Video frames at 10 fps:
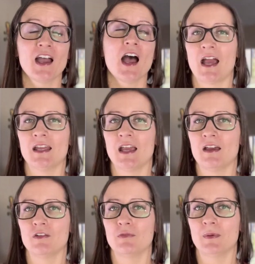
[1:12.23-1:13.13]
I
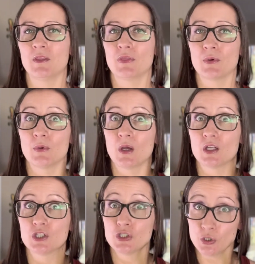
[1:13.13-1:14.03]
have been through
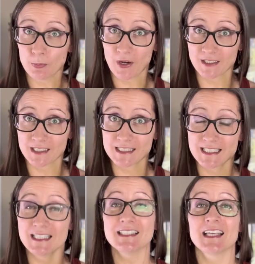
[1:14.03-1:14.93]
2
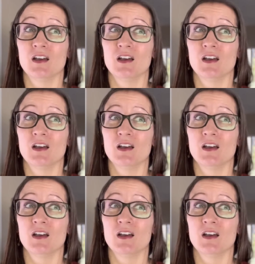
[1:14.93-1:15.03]
pregnancies.